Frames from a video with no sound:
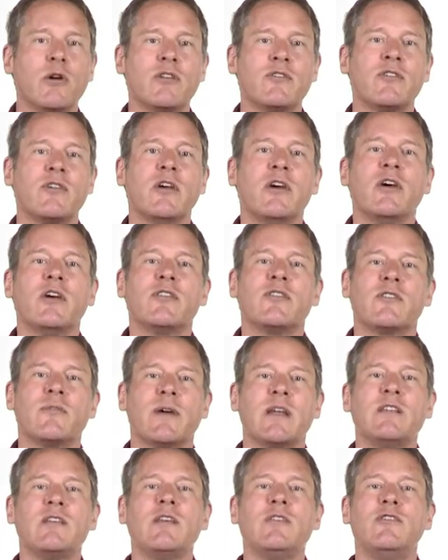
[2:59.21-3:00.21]
words,
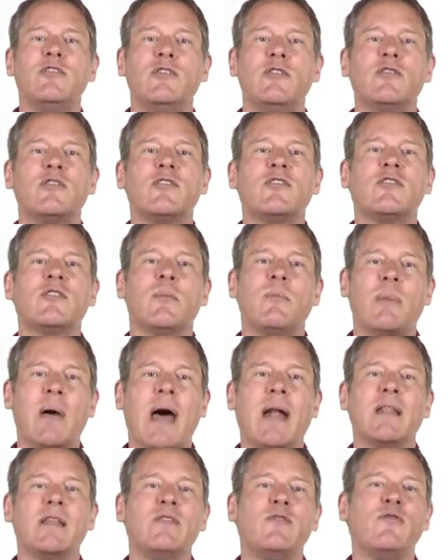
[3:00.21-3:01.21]
Cervantes uses the
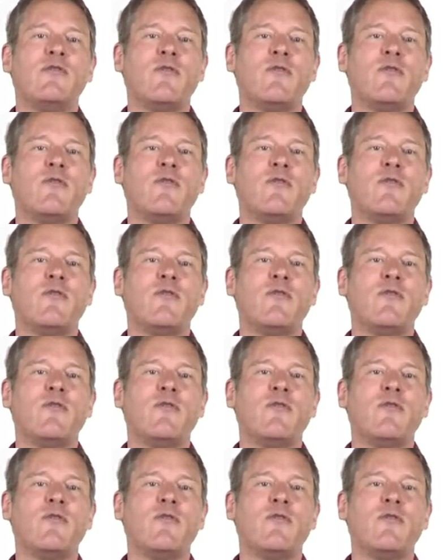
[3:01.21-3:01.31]
ballad